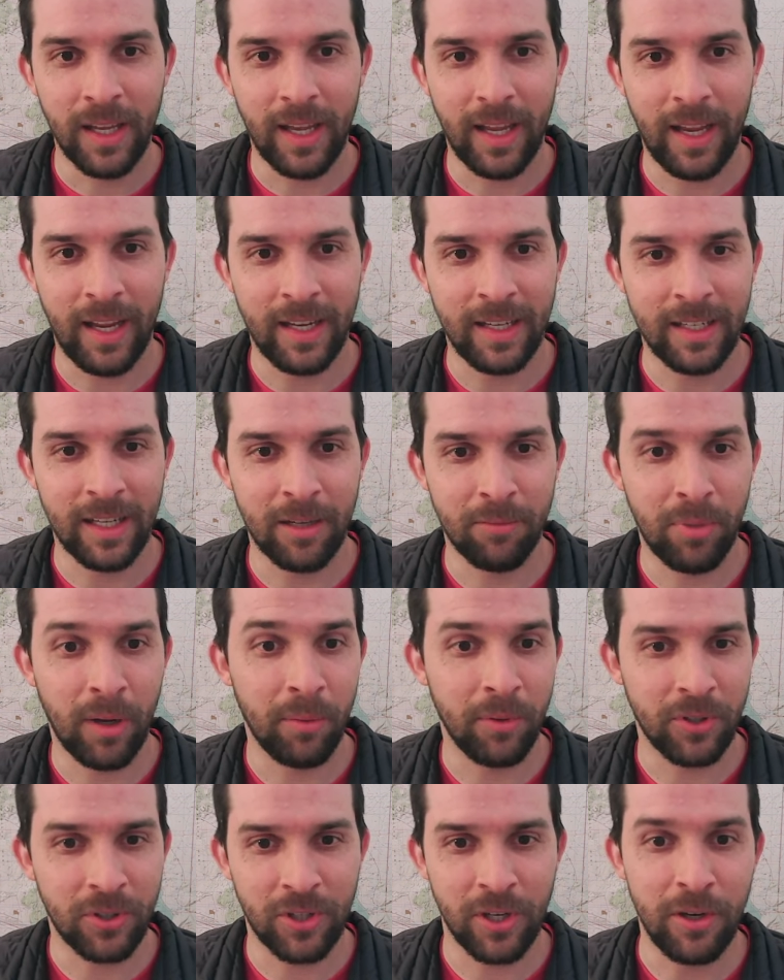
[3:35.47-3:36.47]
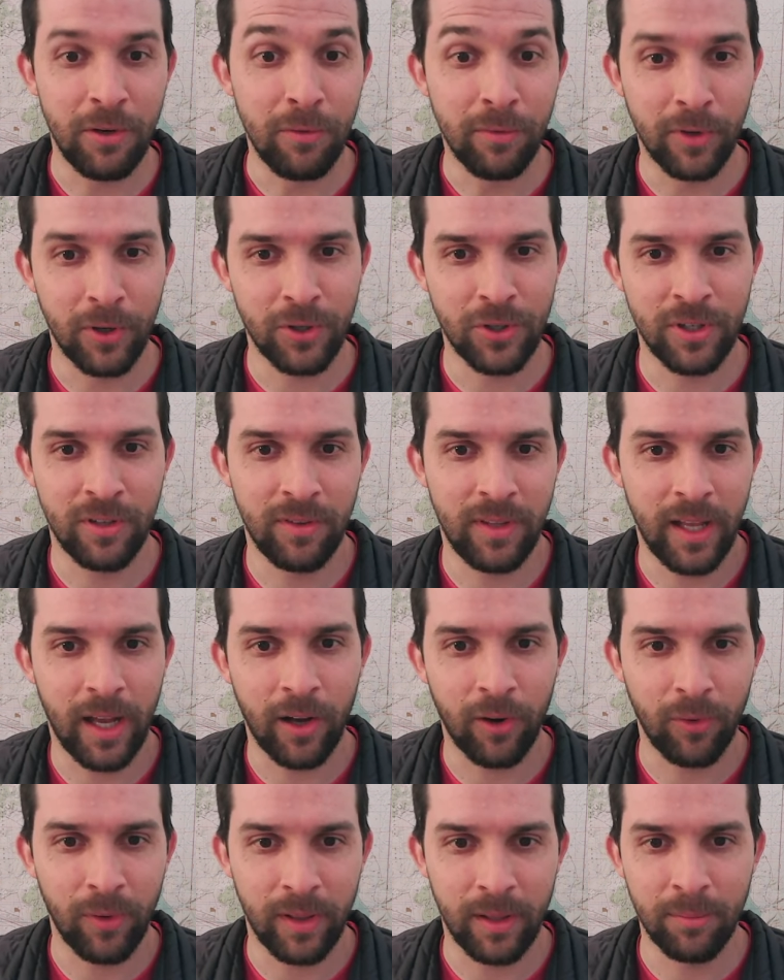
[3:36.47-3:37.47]
and published a new version of the
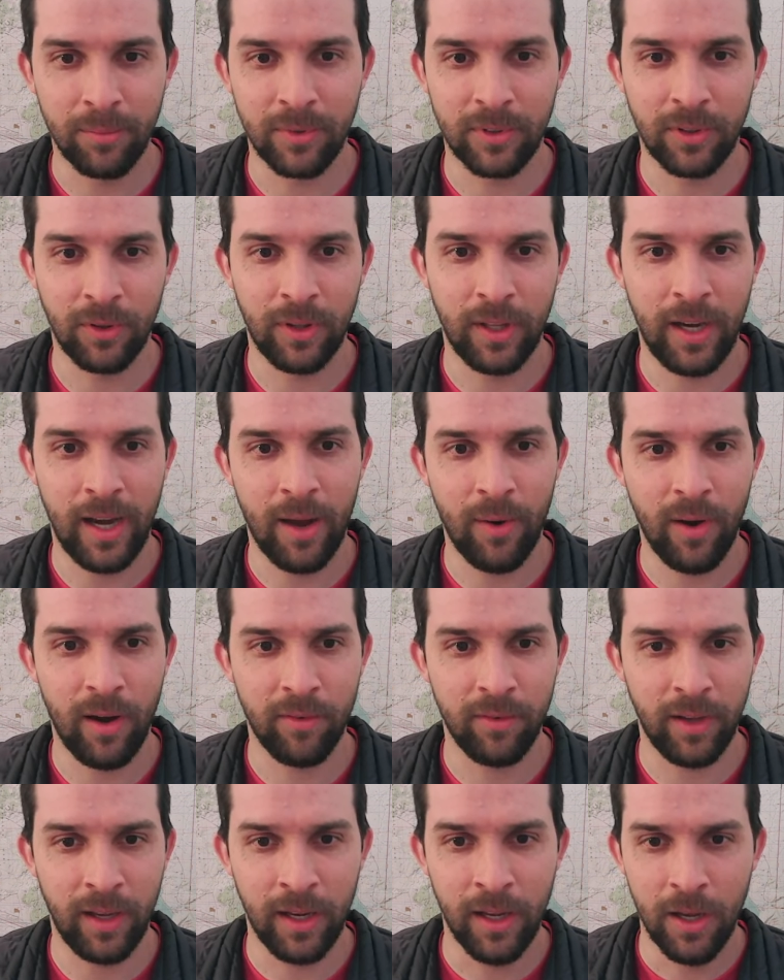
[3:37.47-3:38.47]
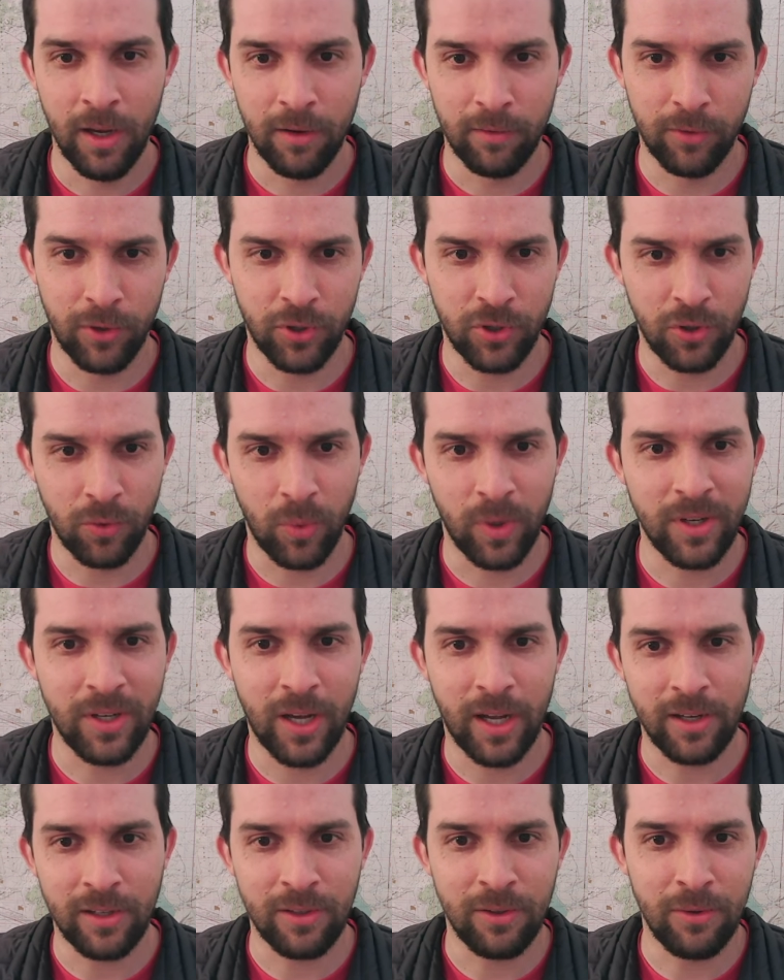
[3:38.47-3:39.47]
algorithm. So they now have a version
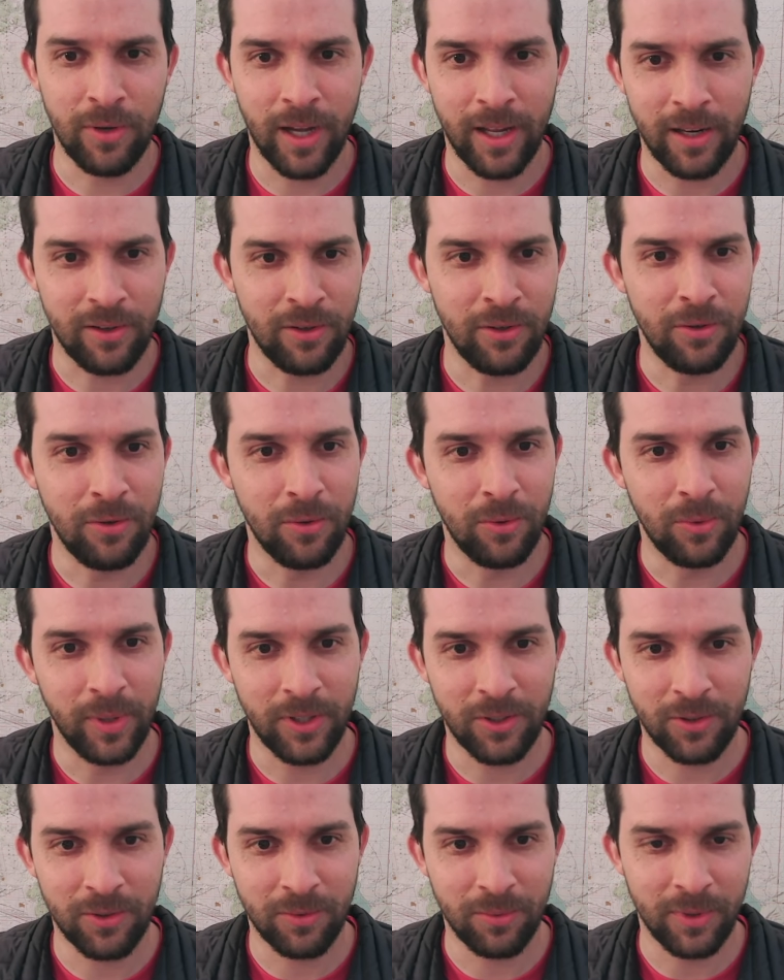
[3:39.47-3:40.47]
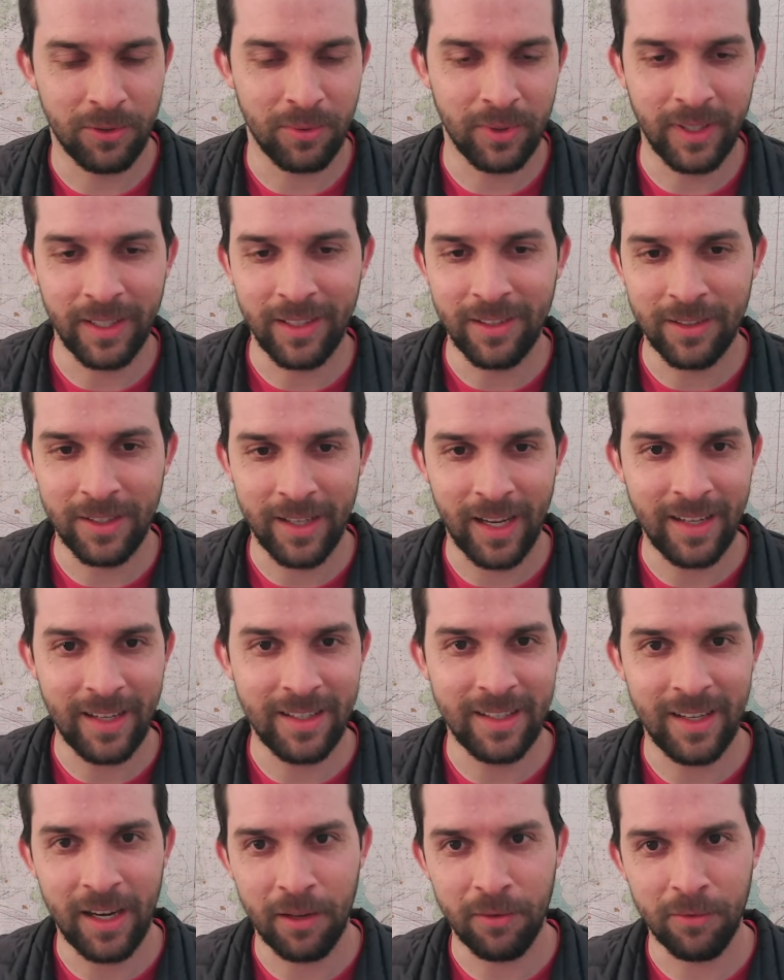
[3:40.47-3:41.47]
1.2.2, which was released in
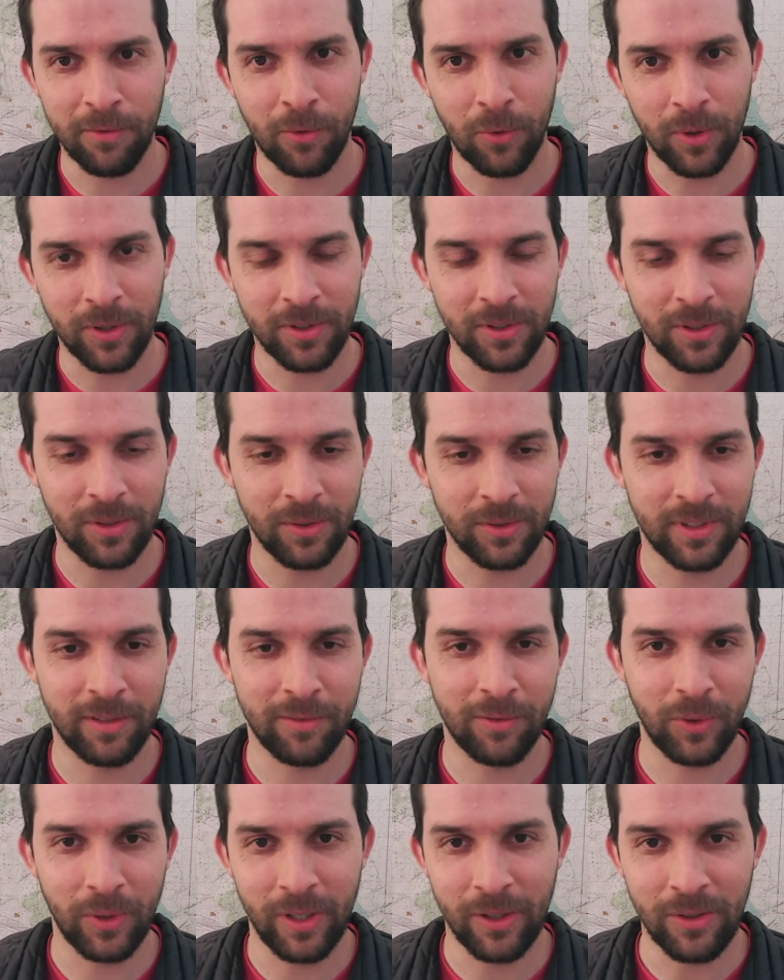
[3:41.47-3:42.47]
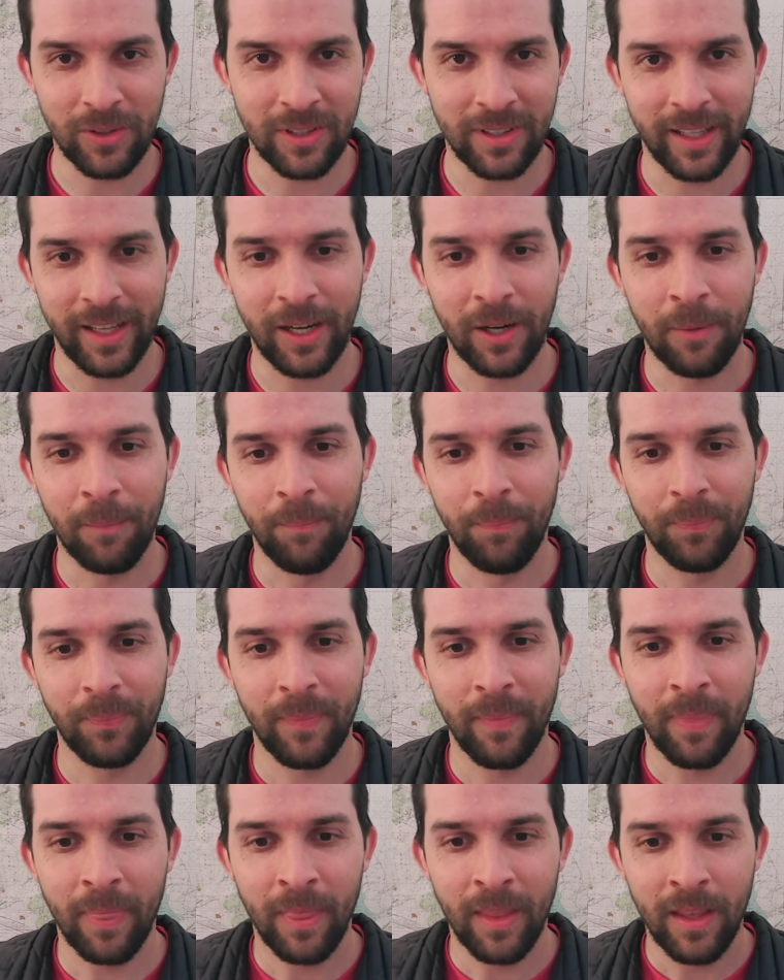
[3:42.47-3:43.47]
1984, so several years later.
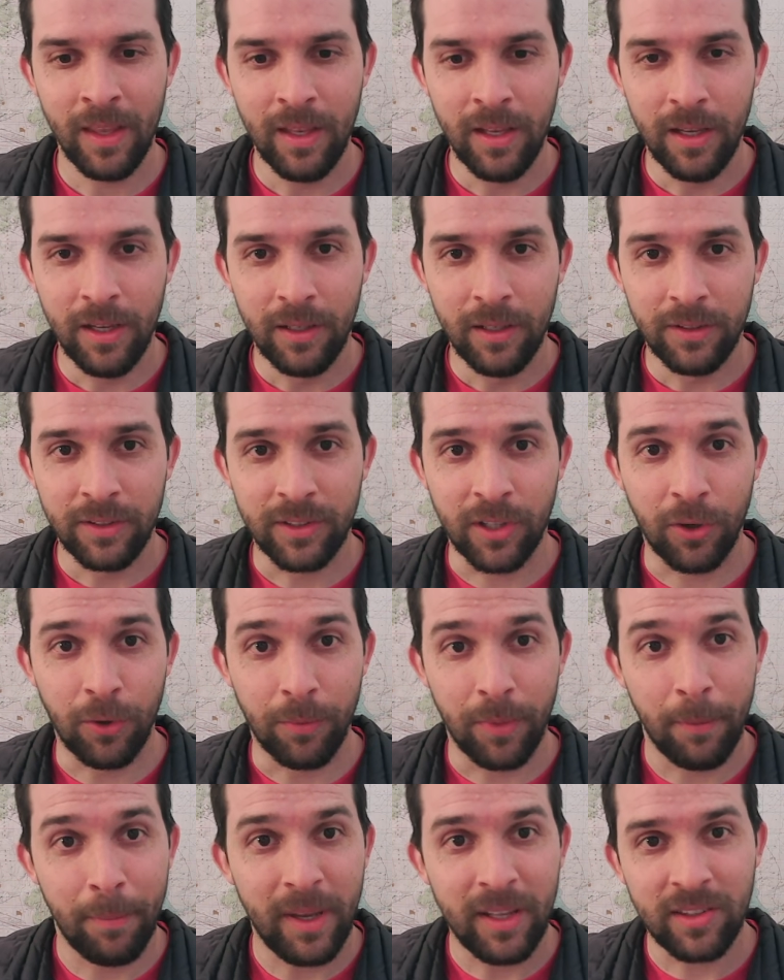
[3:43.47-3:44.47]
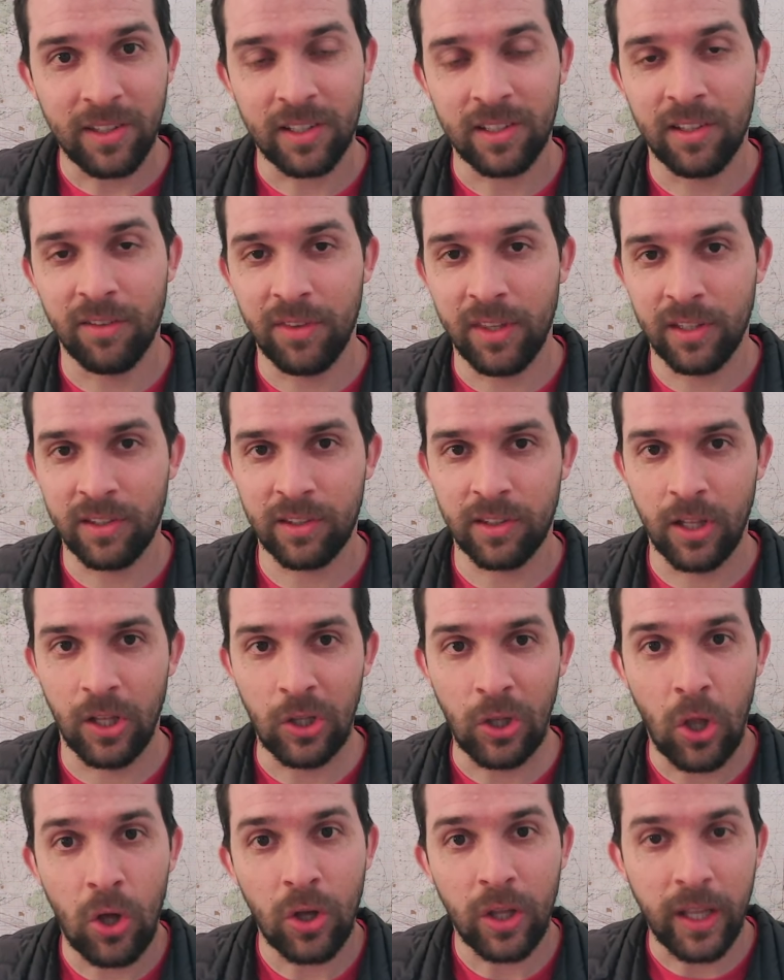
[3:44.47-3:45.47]
So the basics of this
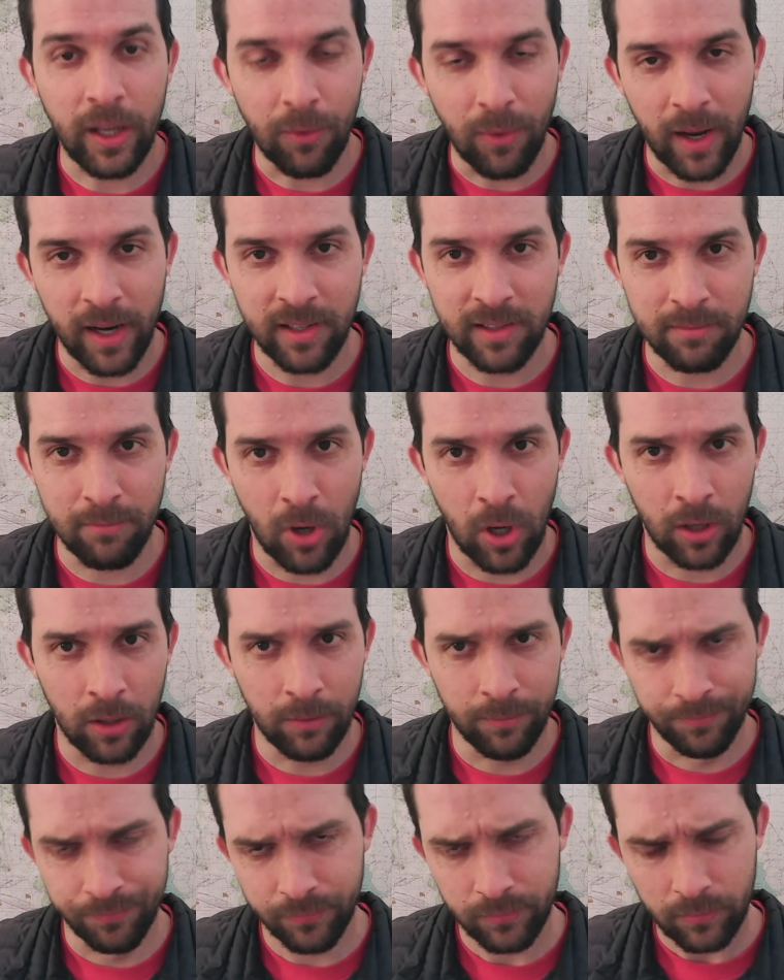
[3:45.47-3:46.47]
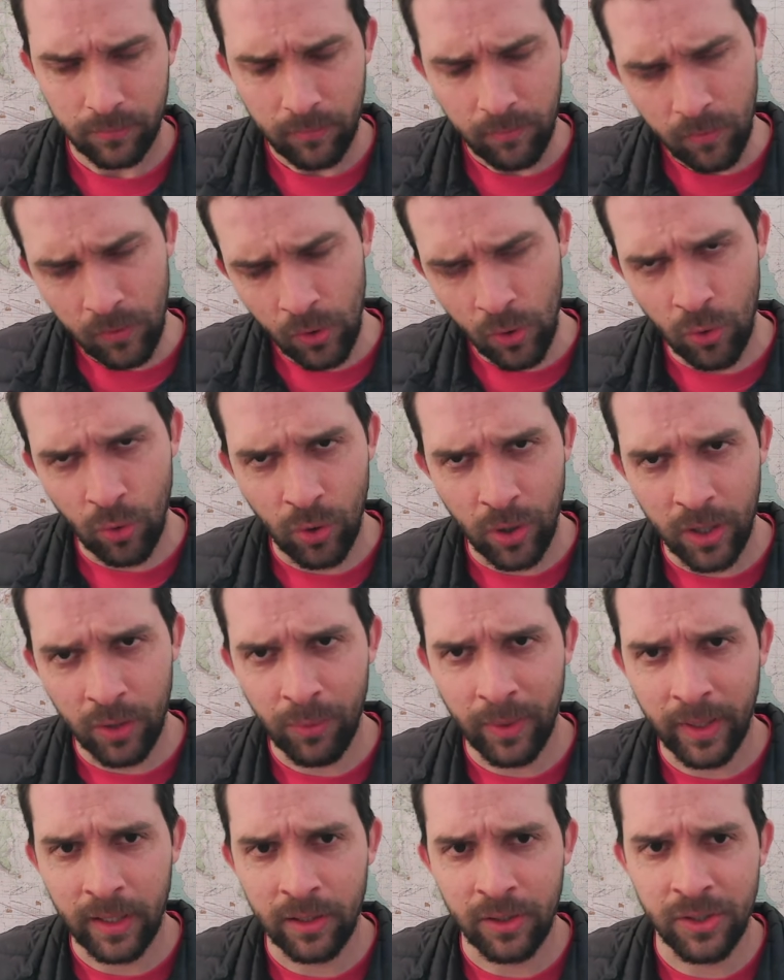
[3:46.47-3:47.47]
Longley-Rice model, or
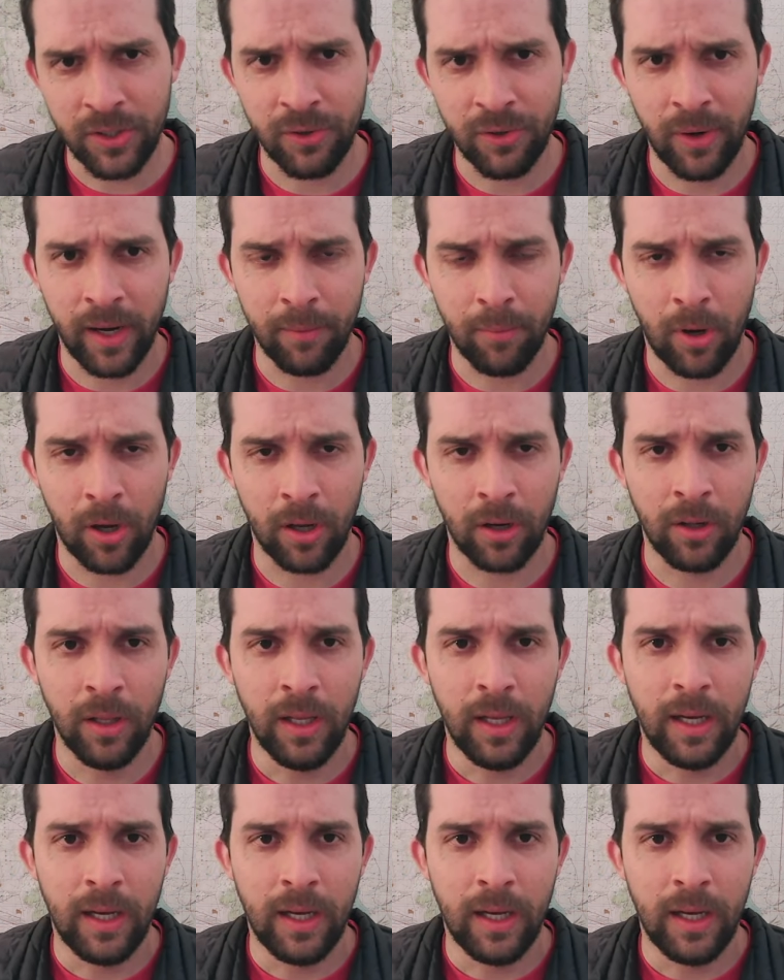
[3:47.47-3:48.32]
irregular terrain model,